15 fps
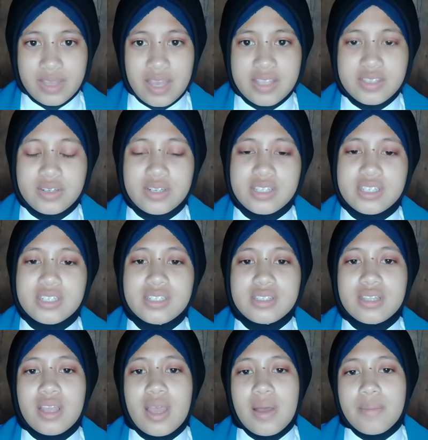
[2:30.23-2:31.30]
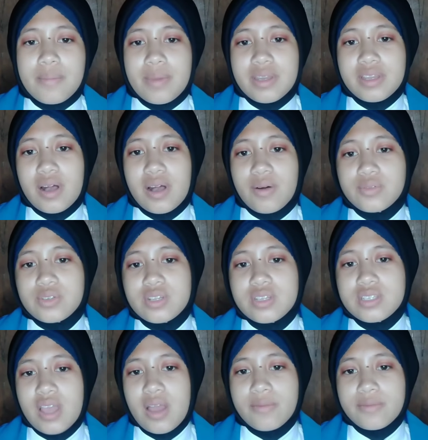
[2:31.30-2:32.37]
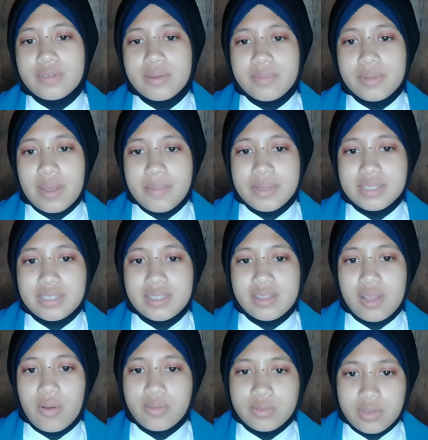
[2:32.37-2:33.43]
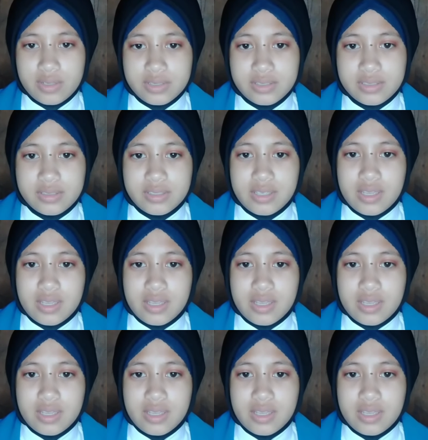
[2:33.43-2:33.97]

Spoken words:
As a result, many countries have implemented lockdown